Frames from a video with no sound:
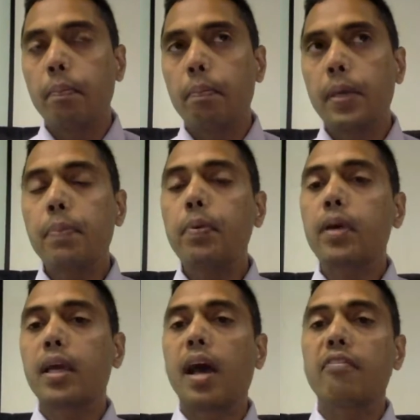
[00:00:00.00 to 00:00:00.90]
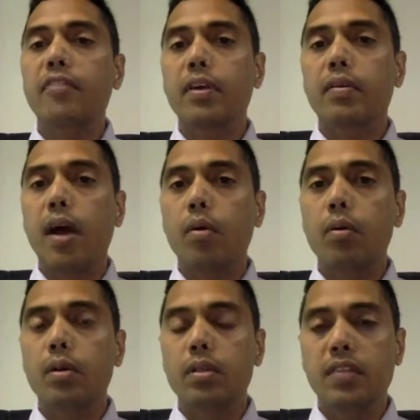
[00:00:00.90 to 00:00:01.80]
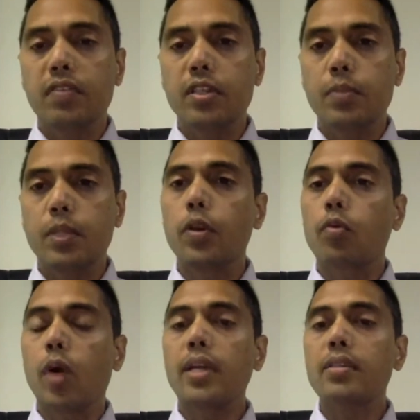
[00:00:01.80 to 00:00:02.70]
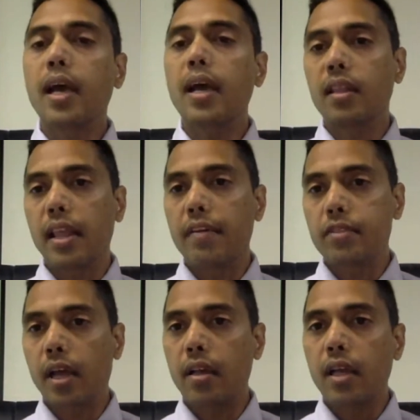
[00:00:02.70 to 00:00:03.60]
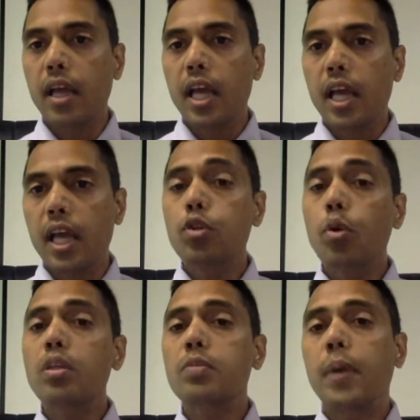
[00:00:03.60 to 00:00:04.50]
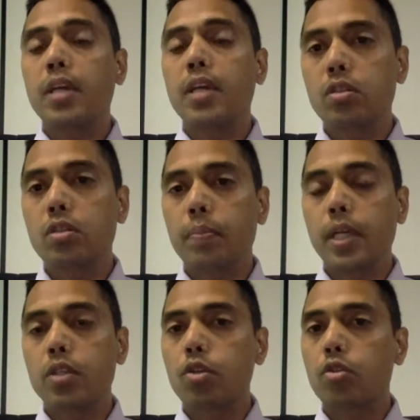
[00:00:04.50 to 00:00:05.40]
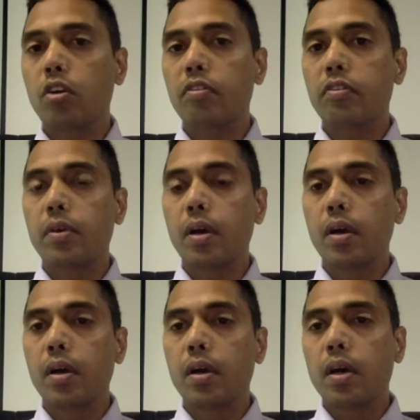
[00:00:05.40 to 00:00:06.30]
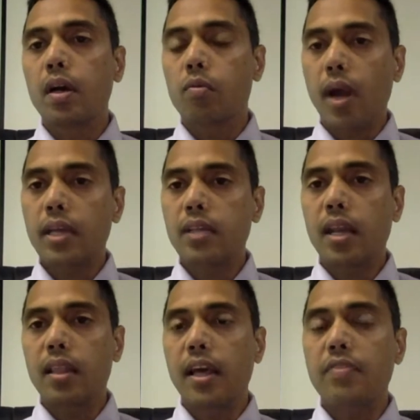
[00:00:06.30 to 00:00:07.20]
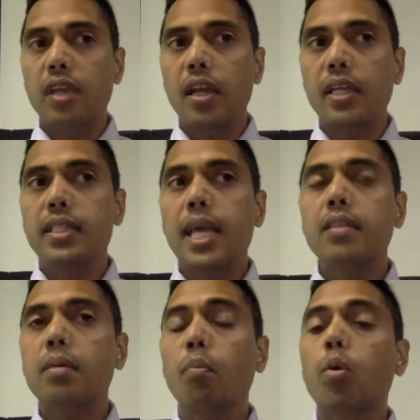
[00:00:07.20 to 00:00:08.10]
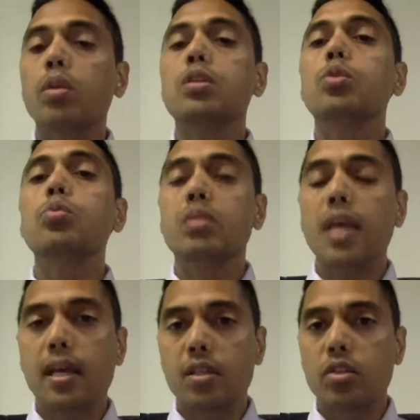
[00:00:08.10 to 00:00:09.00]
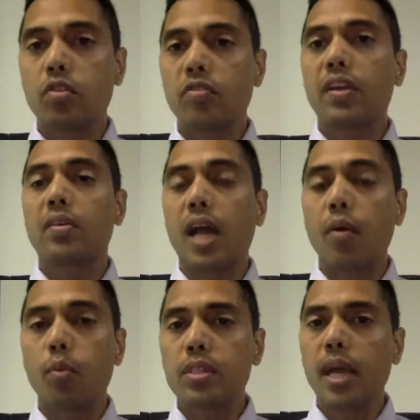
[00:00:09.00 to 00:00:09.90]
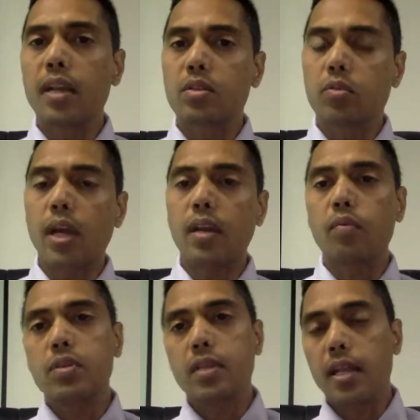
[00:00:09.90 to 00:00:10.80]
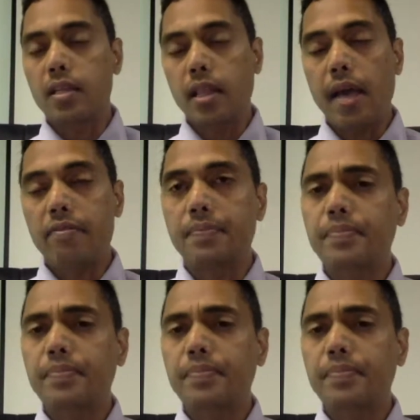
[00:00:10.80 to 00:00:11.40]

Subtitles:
people cannot figure out difference between right side and left side. If you show these patients pictures of right side and left side, it takes them more than 2 seconds to figure it out which side is right and which side is left,